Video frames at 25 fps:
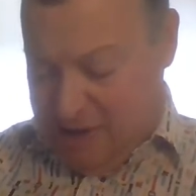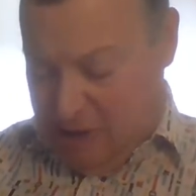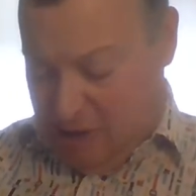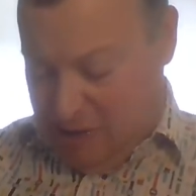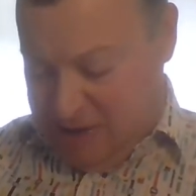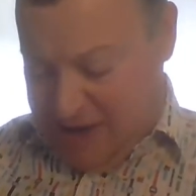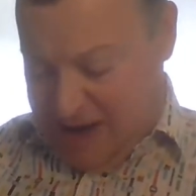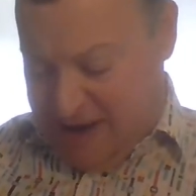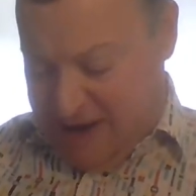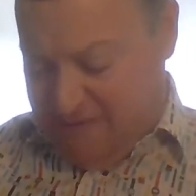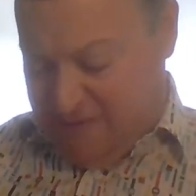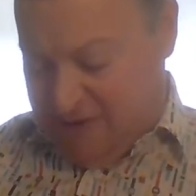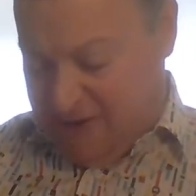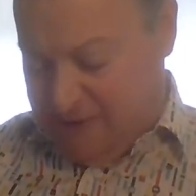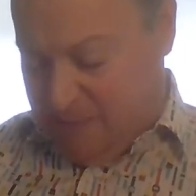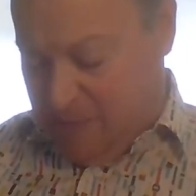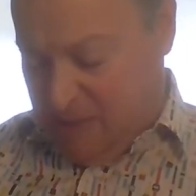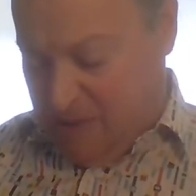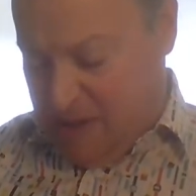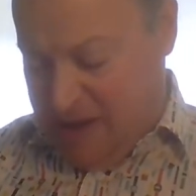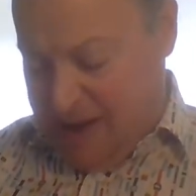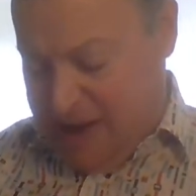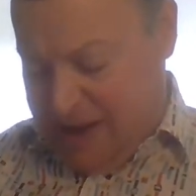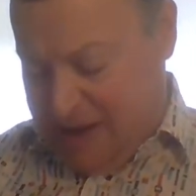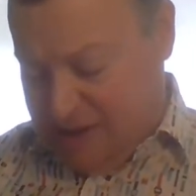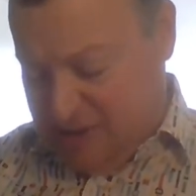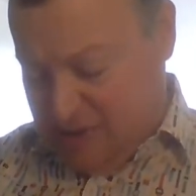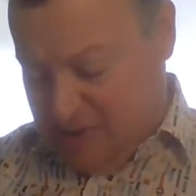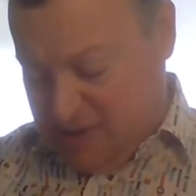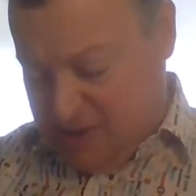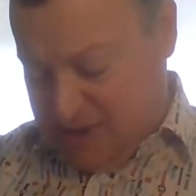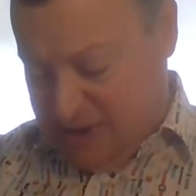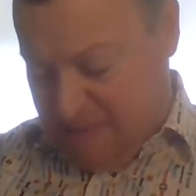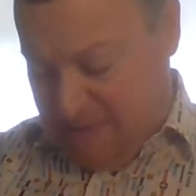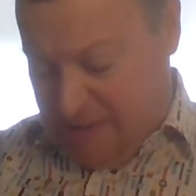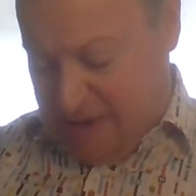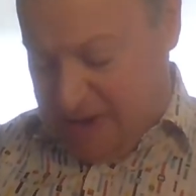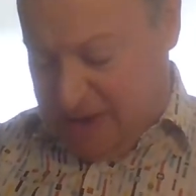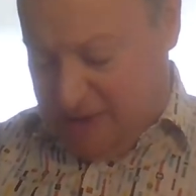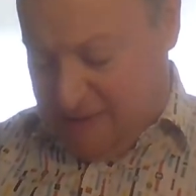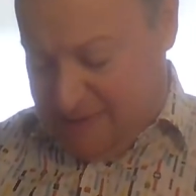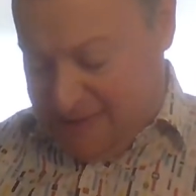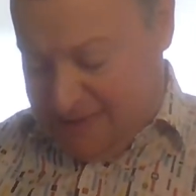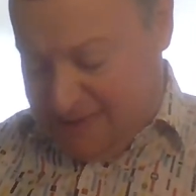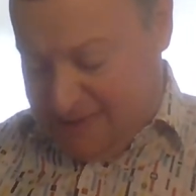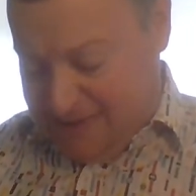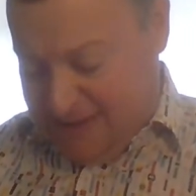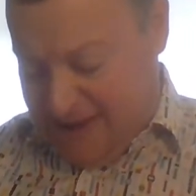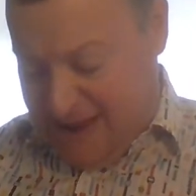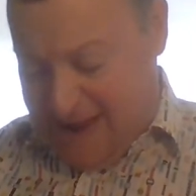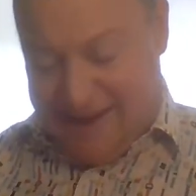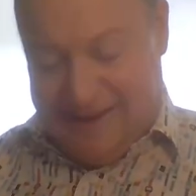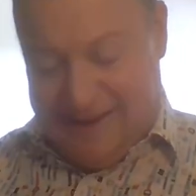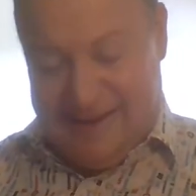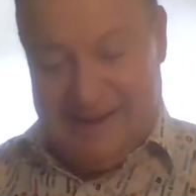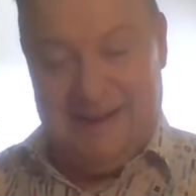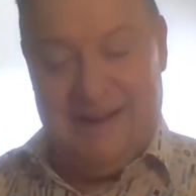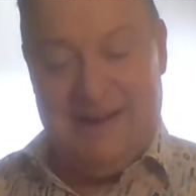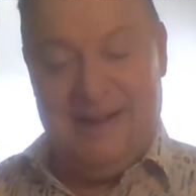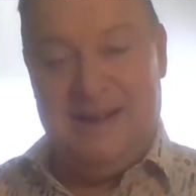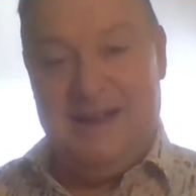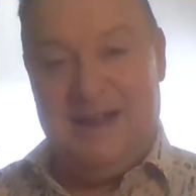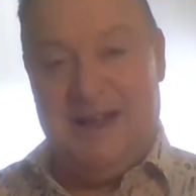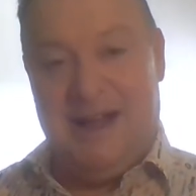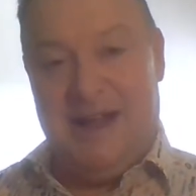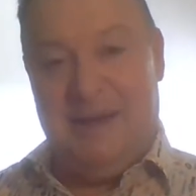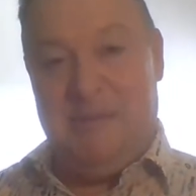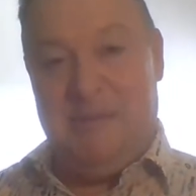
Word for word: or David Blaine or somebody like that. I